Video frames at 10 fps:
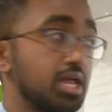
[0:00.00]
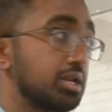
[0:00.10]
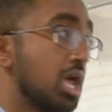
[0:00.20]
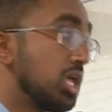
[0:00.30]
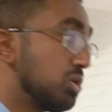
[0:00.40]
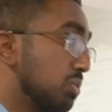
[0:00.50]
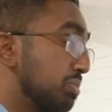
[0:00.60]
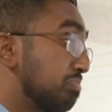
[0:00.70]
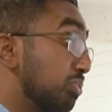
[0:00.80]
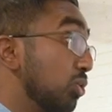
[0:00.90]
and you
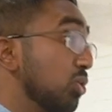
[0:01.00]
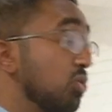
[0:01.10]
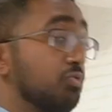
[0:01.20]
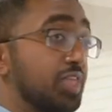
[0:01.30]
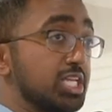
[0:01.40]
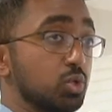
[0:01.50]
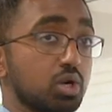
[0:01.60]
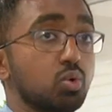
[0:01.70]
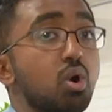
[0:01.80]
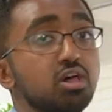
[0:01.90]
prove that you are
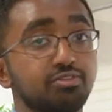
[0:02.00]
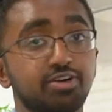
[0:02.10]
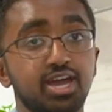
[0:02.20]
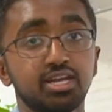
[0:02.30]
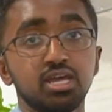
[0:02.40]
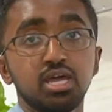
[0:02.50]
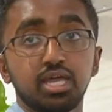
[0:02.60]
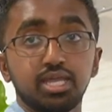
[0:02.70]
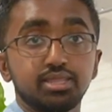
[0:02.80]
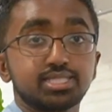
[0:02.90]
qualified
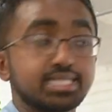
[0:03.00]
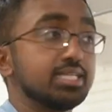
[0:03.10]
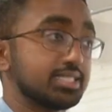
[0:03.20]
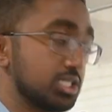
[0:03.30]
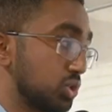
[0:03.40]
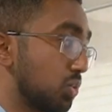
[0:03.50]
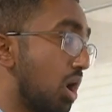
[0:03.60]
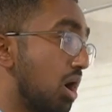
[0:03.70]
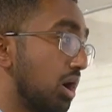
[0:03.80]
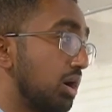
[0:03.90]
in the skills that you
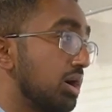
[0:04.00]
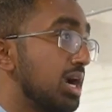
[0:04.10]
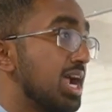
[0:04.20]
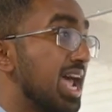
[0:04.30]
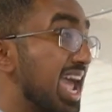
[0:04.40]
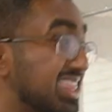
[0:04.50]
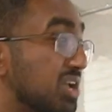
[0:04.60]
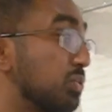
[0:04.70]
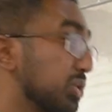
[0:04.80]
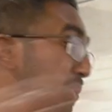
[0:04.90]
are, and
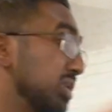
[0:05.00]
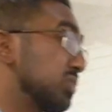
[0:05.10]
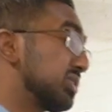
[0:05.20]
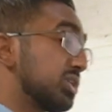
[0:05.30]
then recruiters will